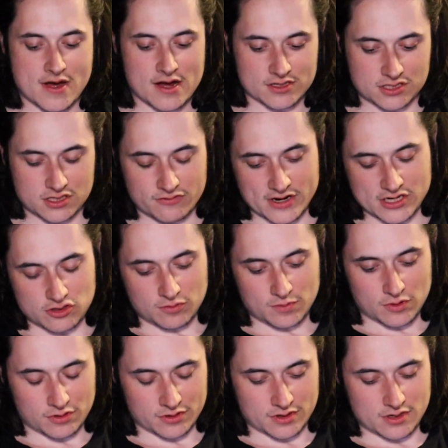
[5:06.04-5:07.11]
back to the original
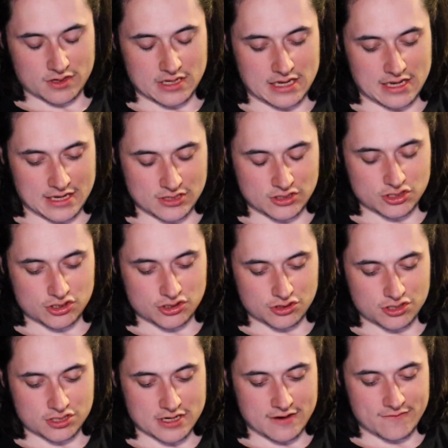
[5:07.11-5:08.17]
point, it is
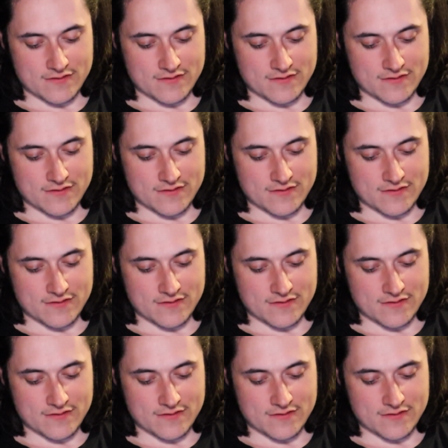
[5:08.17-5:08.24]
just a